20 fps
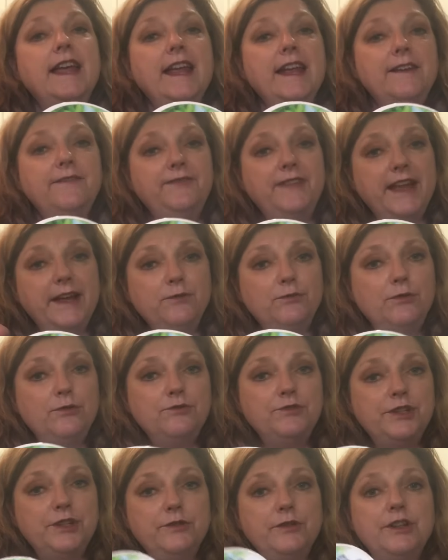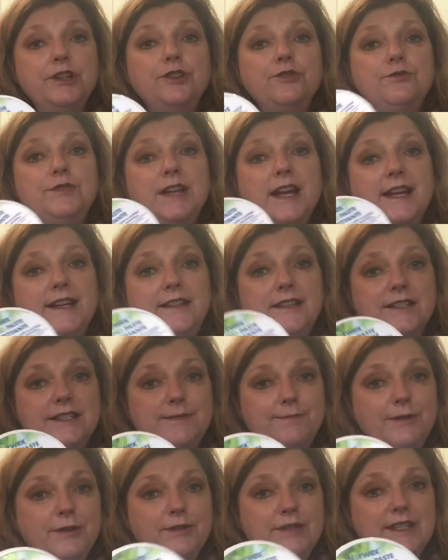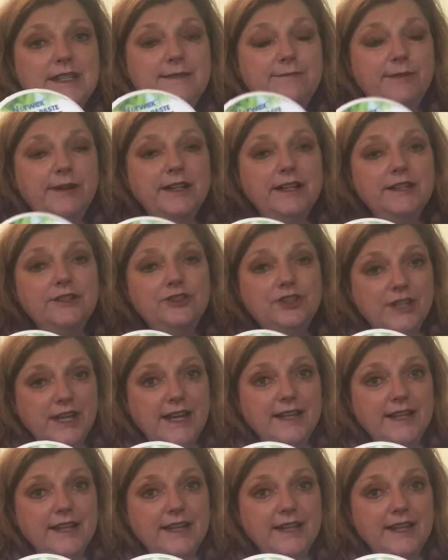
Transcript: If that won't do it, you take the Sperry sponge